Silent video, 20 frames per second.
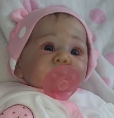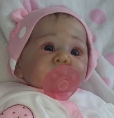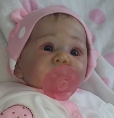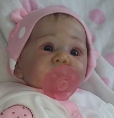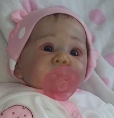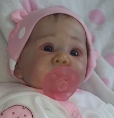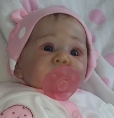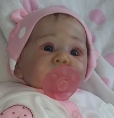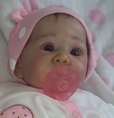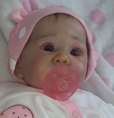
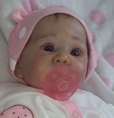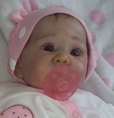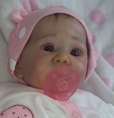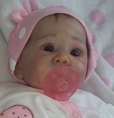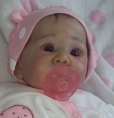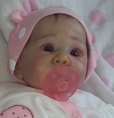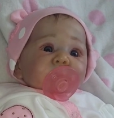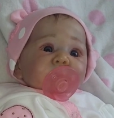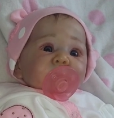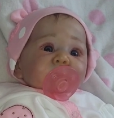
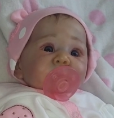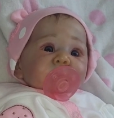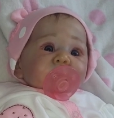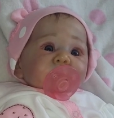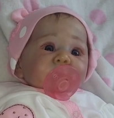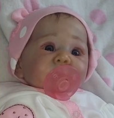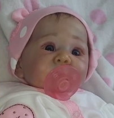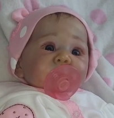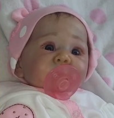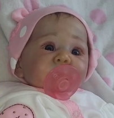
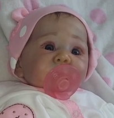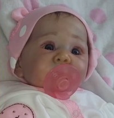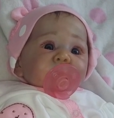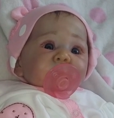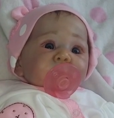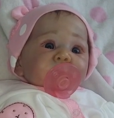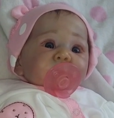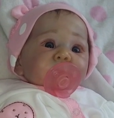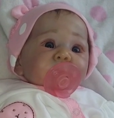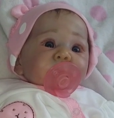
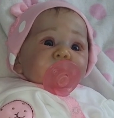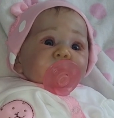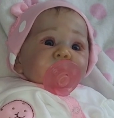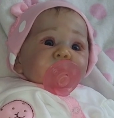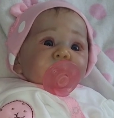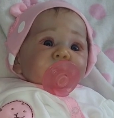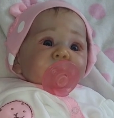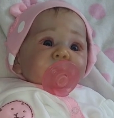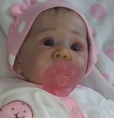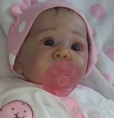
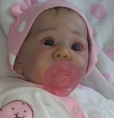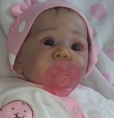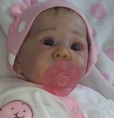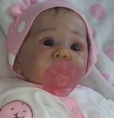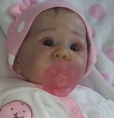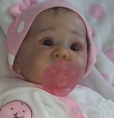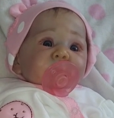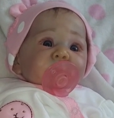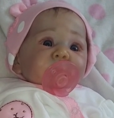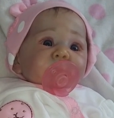
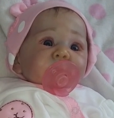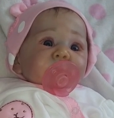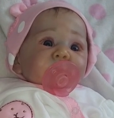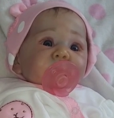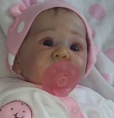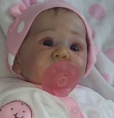[no speech]